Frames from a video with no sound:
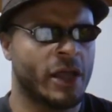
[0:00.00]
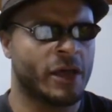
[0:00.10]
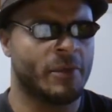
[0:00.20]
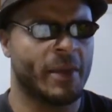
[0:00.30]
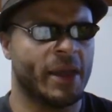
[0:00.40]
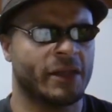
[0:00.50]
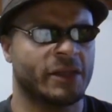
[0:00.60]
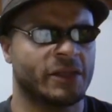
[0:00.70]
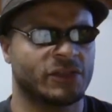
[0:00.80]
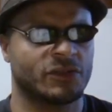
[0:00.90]
commanded
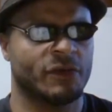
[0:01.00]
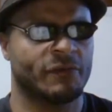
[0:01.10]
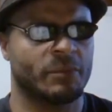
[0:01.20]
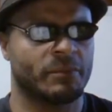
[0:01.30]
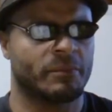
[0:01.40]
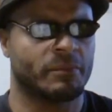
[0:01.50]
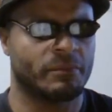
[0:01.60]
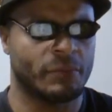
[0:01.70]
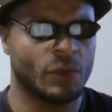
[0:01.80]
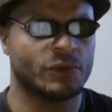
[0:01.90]
his servant
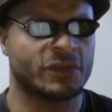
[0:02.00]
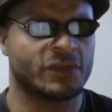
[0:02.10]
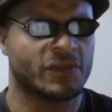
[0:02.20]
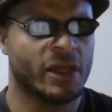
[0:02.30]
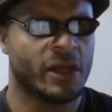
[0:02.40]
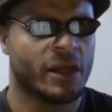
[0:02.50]
Moses